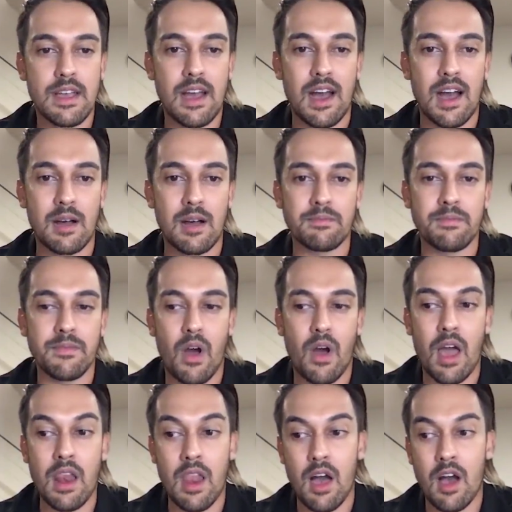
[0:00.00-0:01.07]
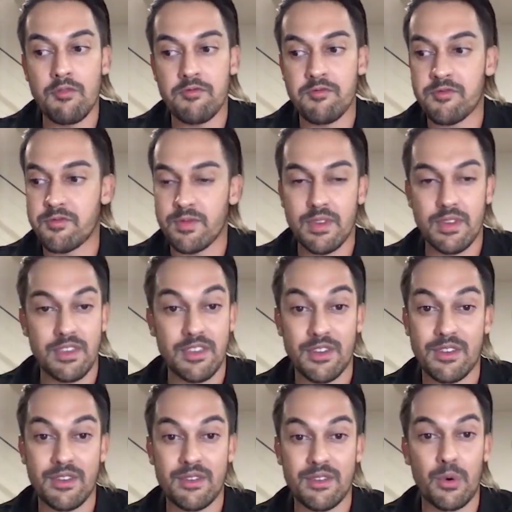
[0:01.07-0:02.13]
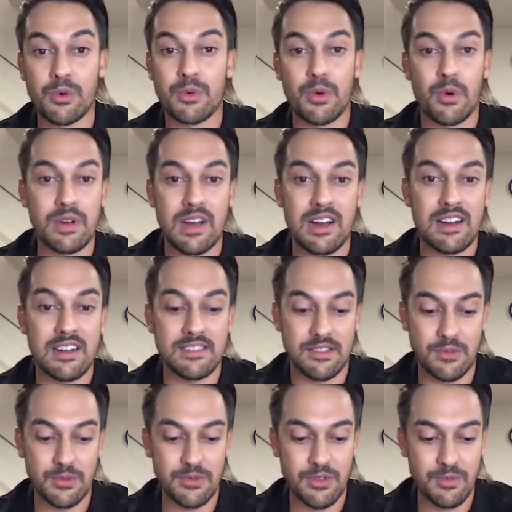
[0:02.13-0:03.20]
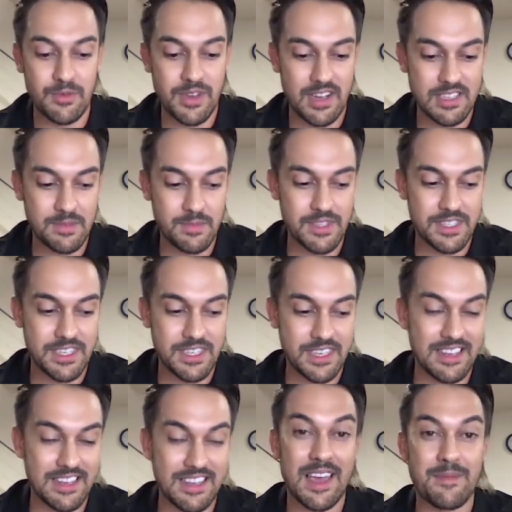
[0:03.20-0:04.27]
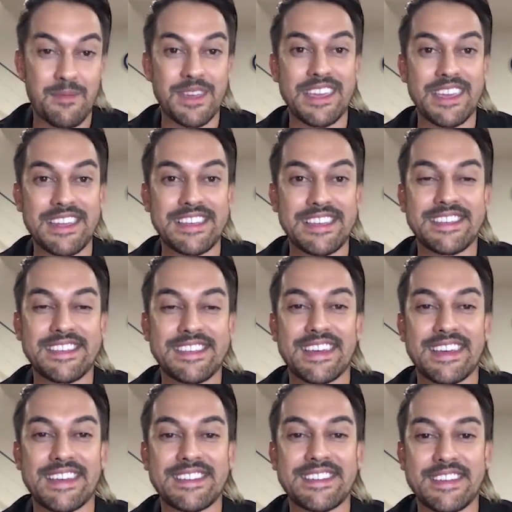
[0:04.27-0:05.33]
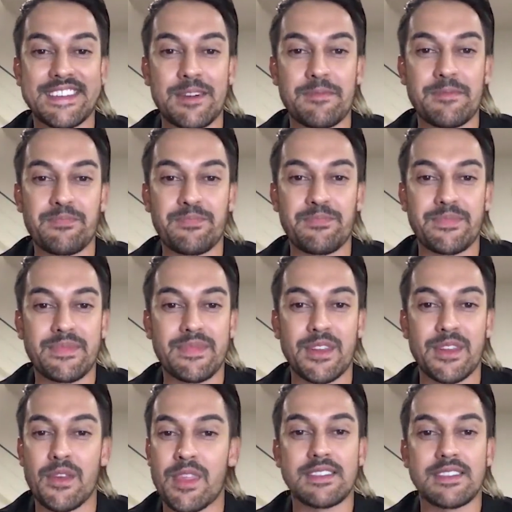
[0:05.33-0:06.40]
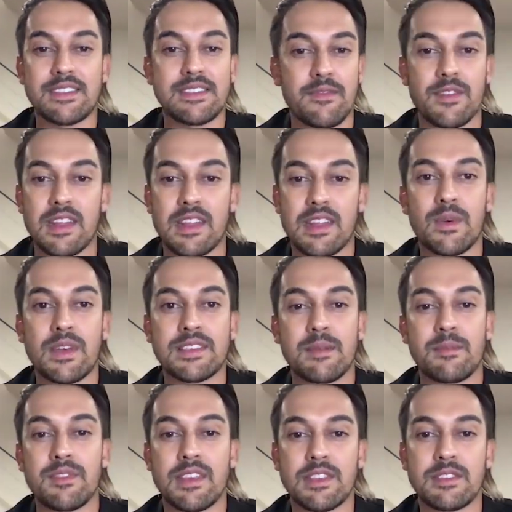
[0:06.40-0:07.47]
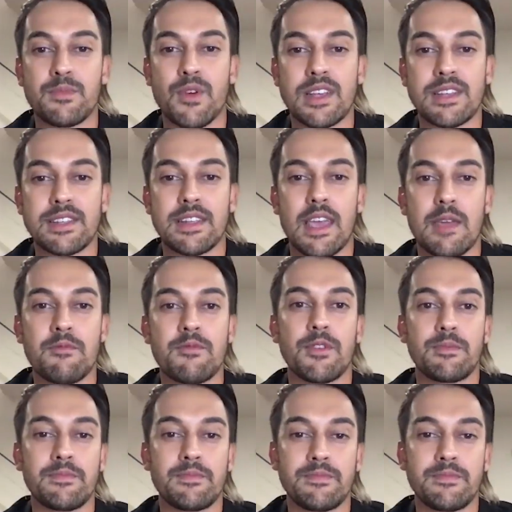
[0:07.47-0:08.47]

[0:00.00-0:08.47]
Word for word: Um, I love you know, all, all cars, all supercars, particularly Lamborghinis. And, um, you know, that's definitely where some of the inspiration came from.